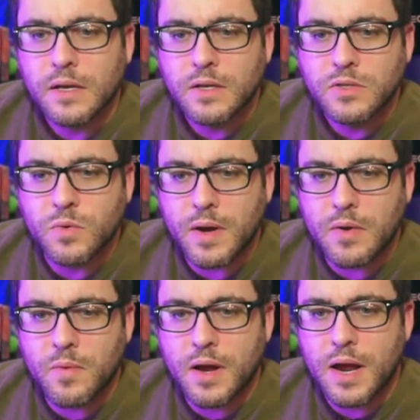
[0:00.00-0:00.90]
So
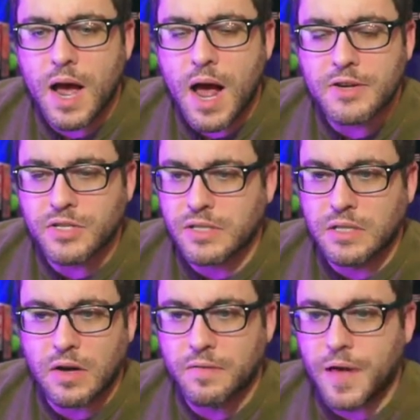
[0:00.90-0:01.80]
anyway, I just
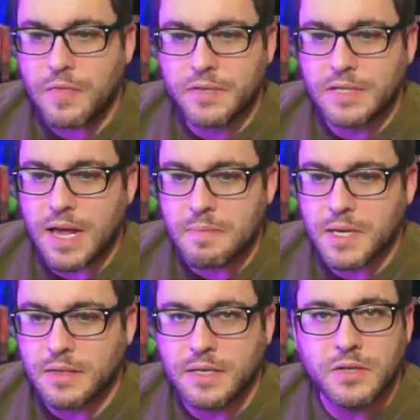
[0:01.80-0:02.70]
love how this game
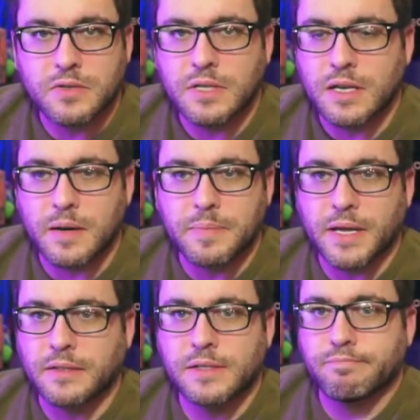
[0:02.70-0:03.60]
continues to get
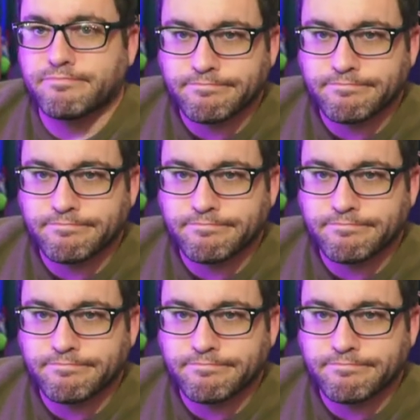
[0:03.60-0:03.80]
updates.